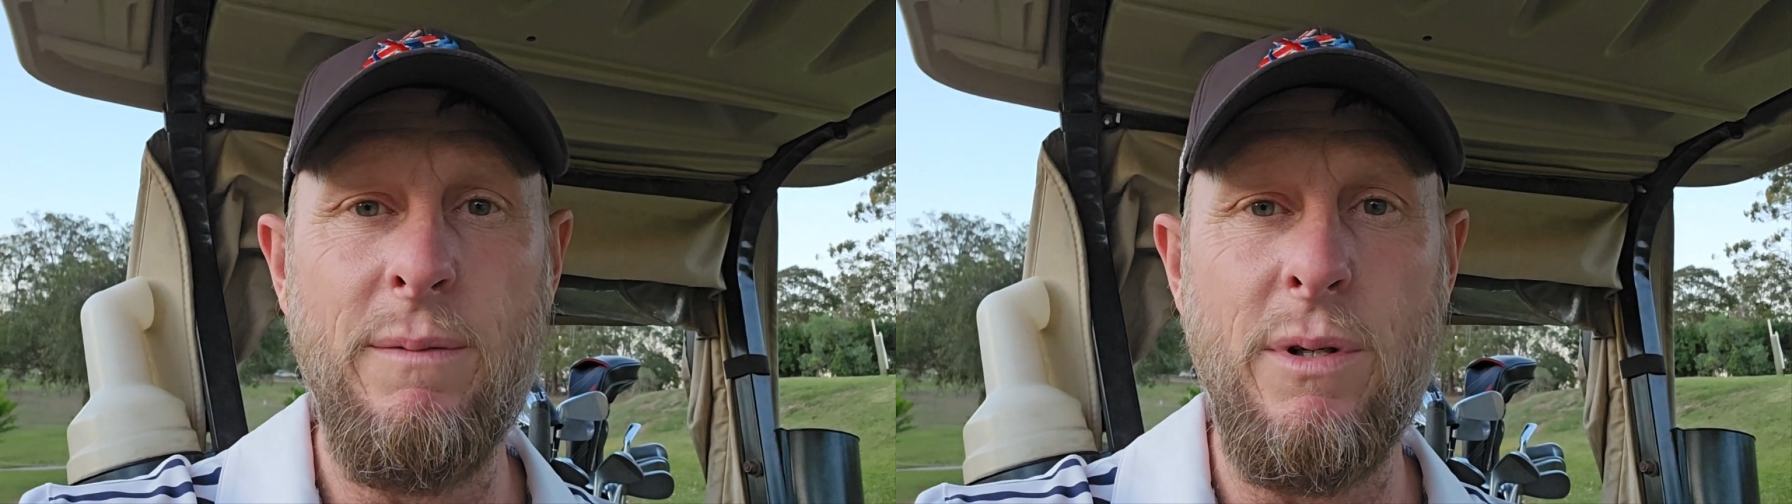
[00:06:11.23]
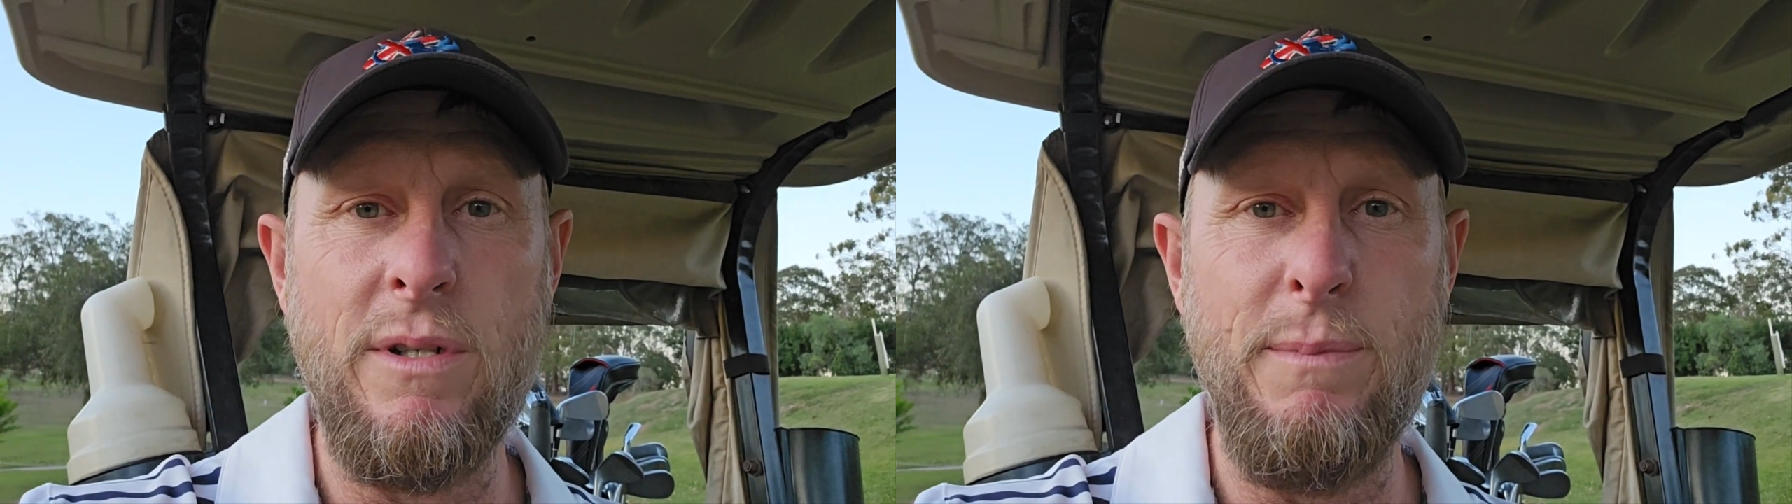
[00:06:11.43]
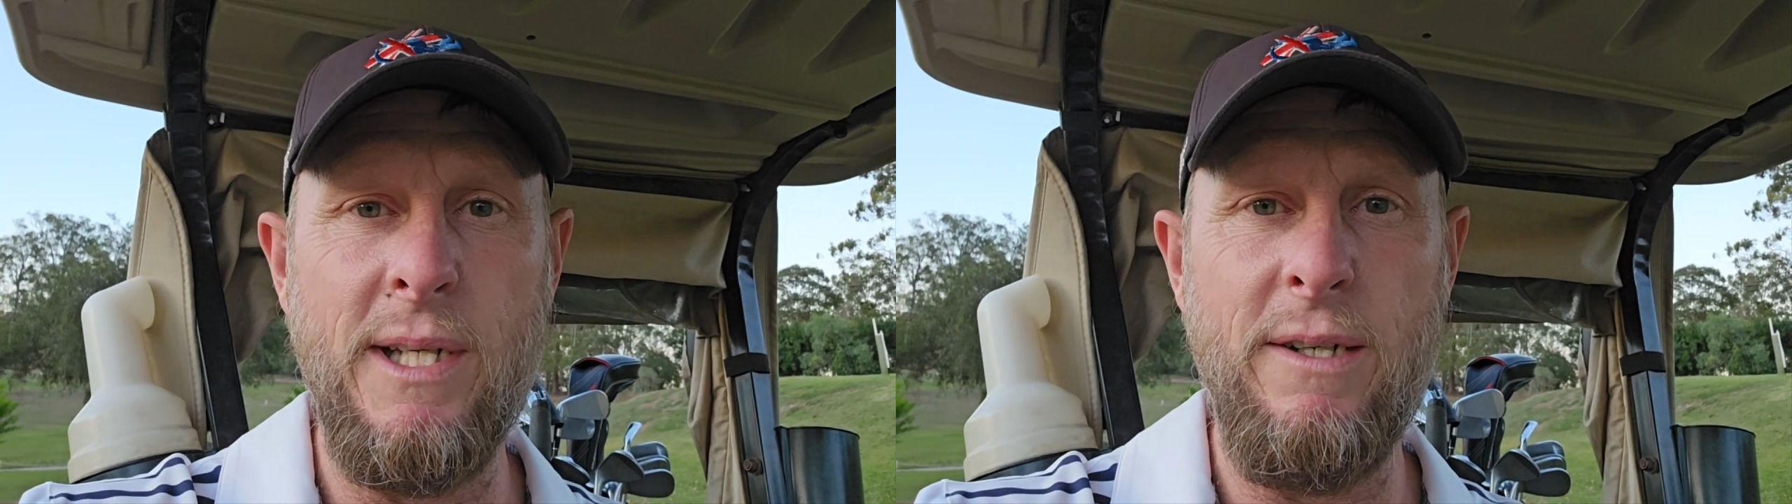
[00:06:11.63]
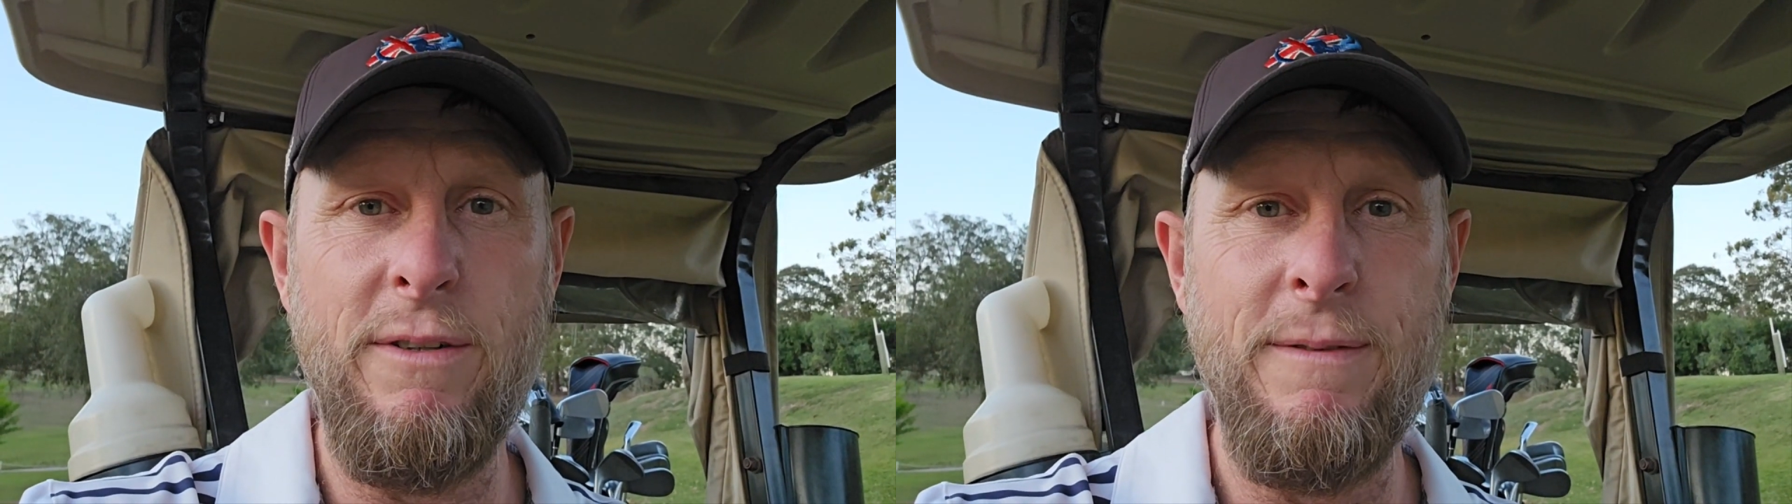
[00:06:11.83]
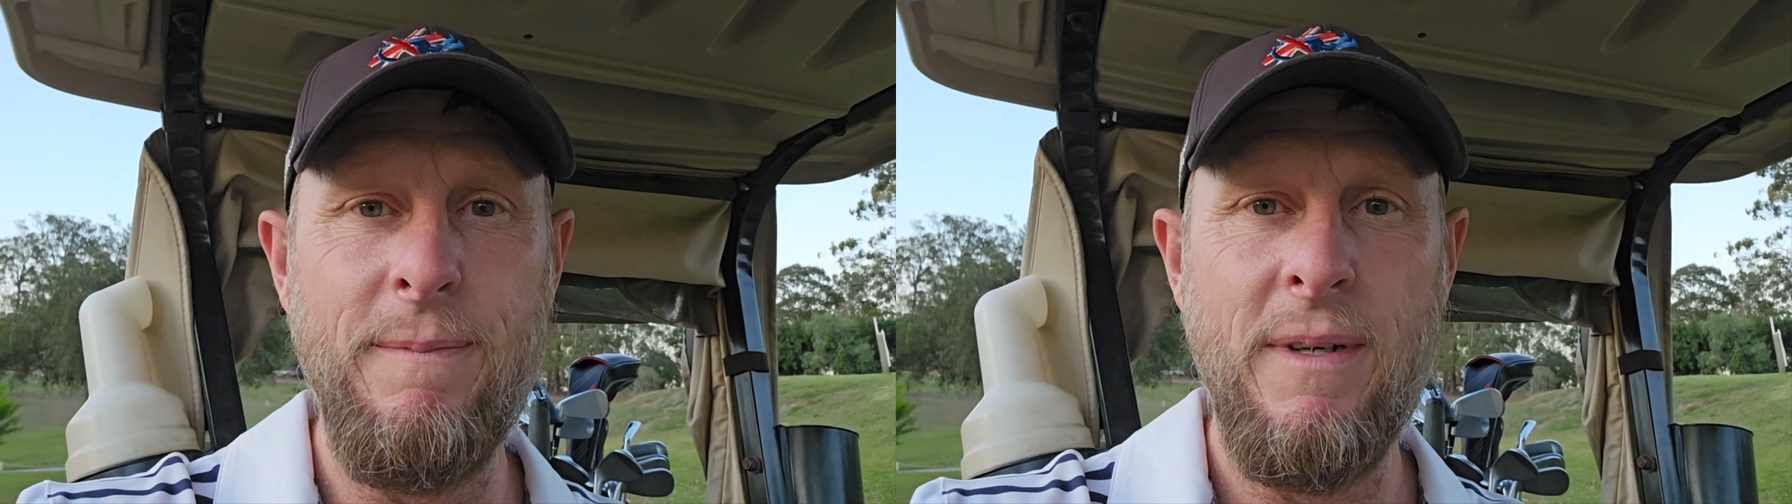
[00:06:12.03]
cook some dinner,
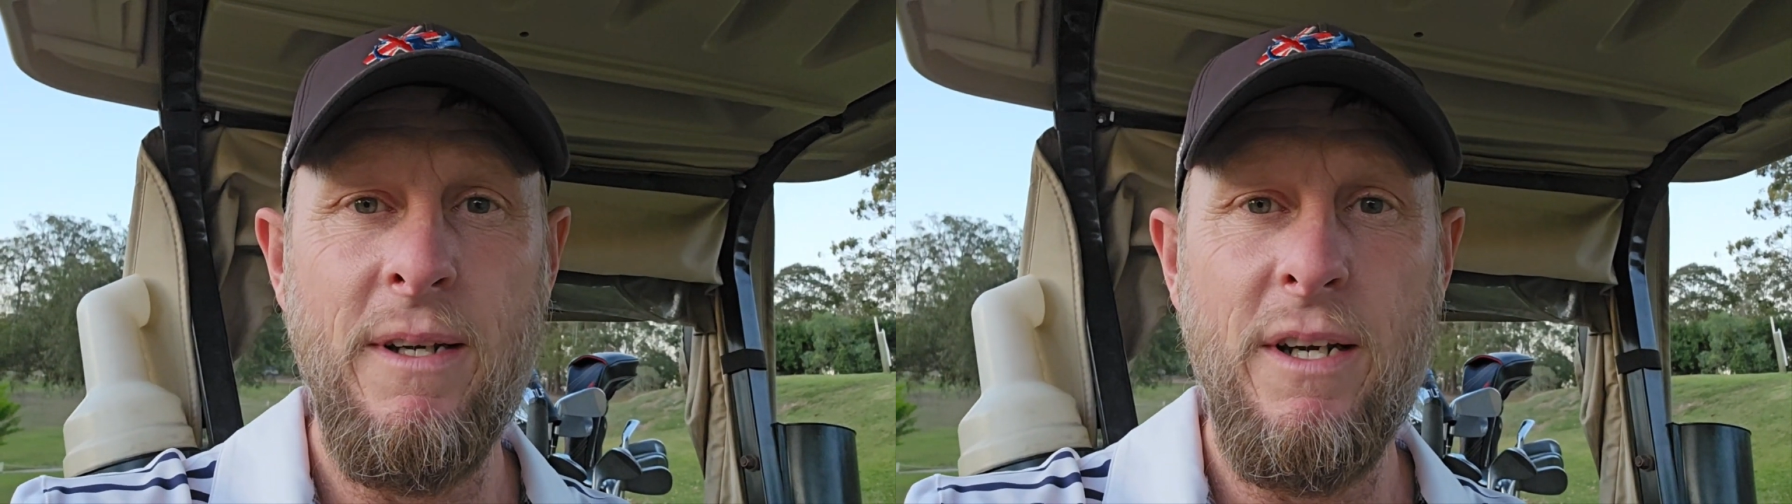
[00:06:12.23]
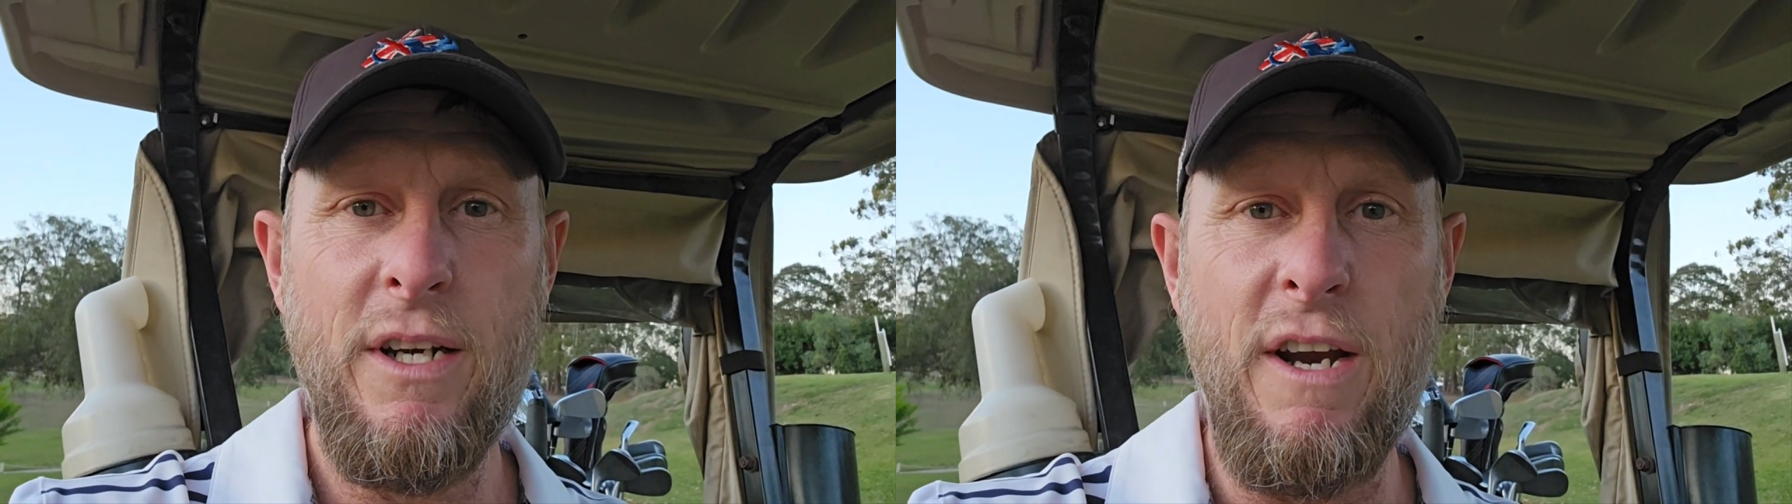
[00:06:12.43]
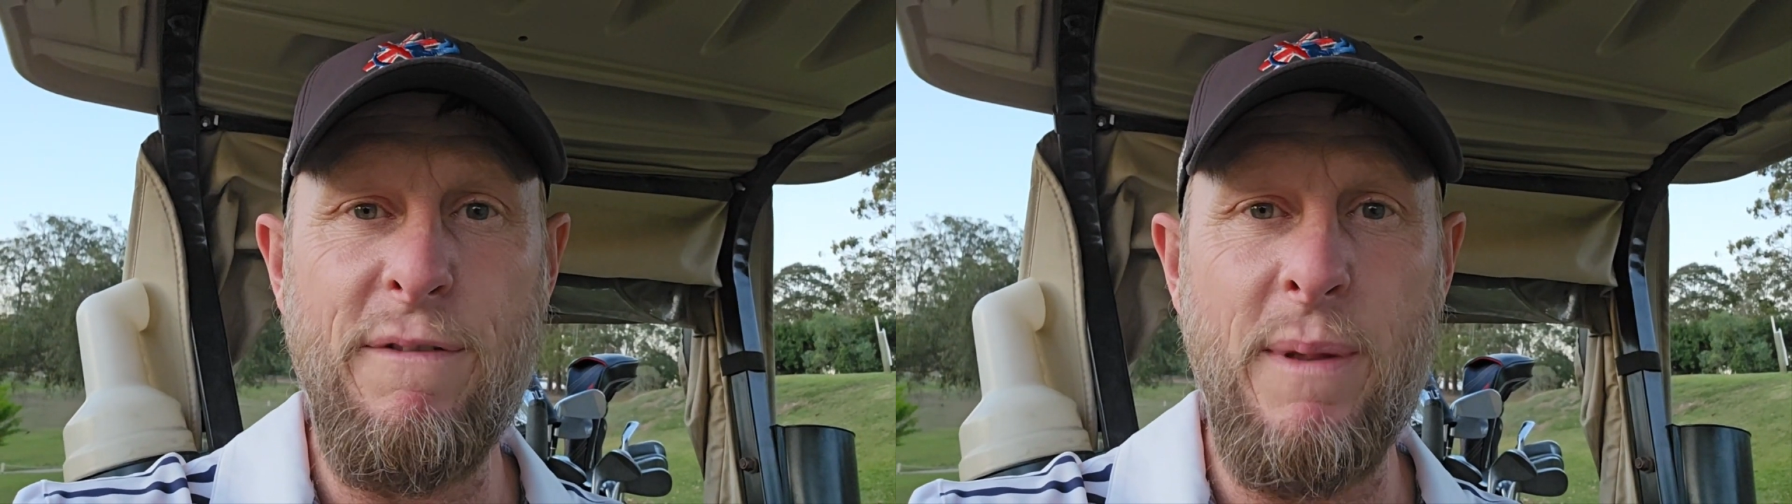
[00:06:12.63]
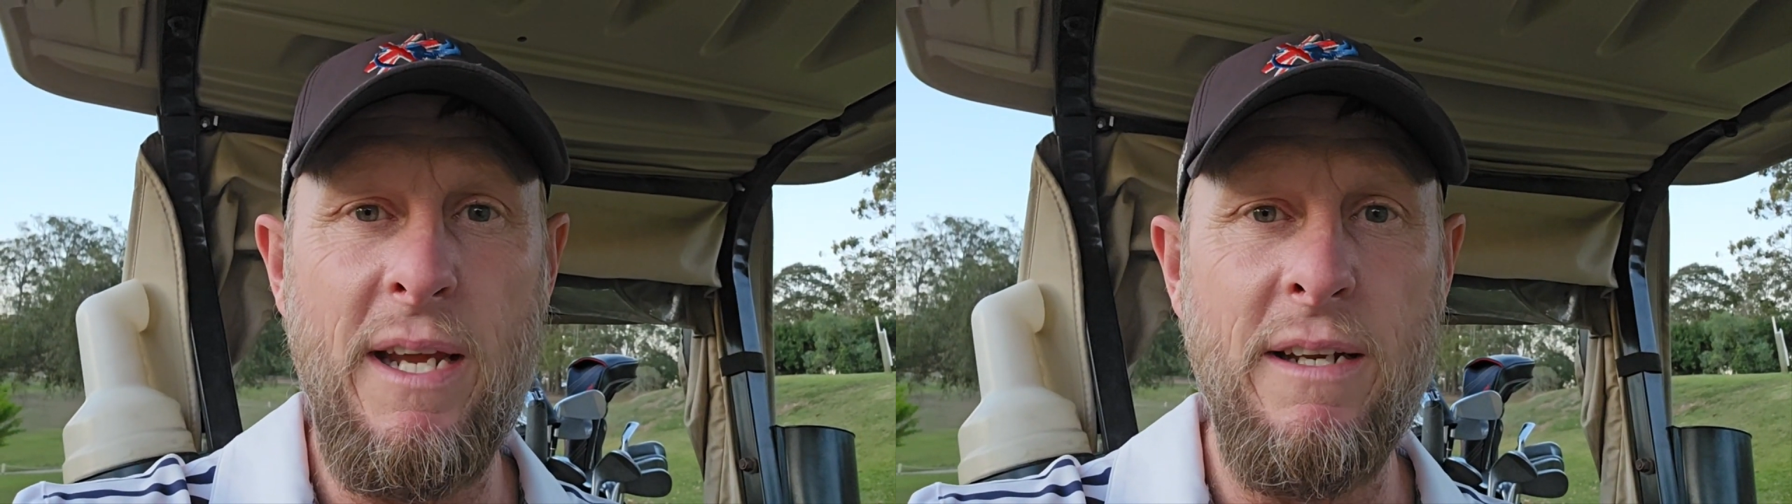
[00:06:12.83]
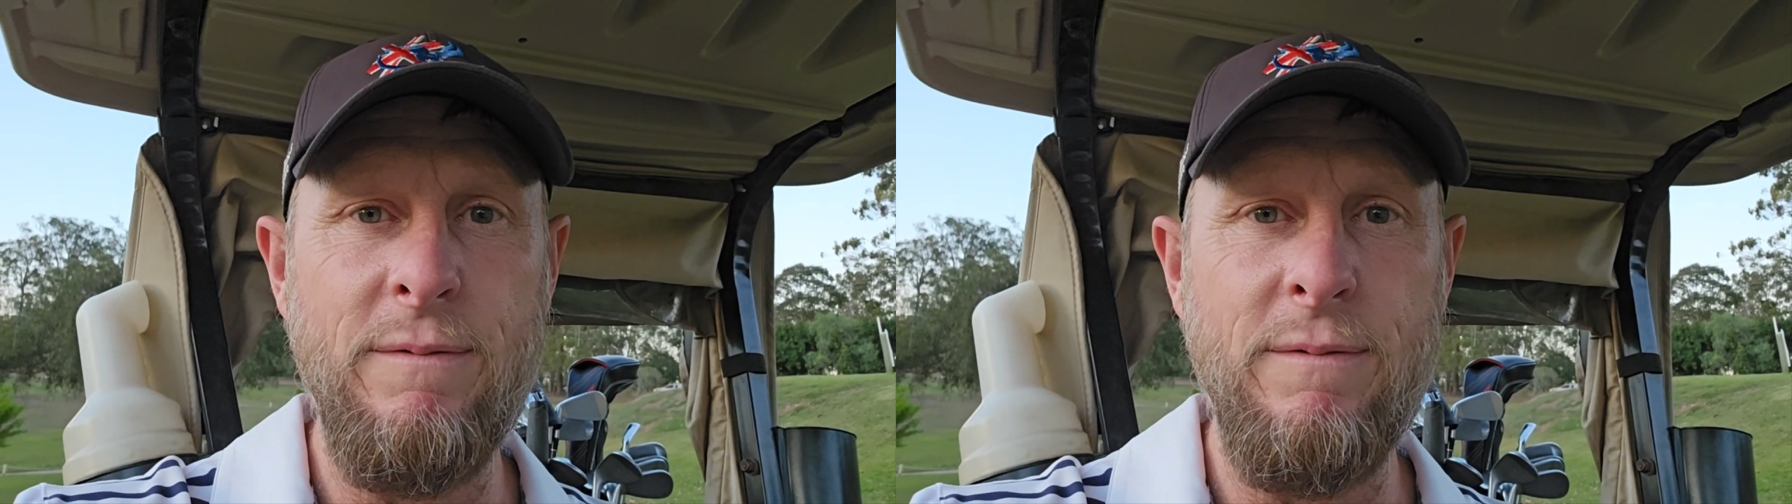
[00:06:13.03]
and go from there.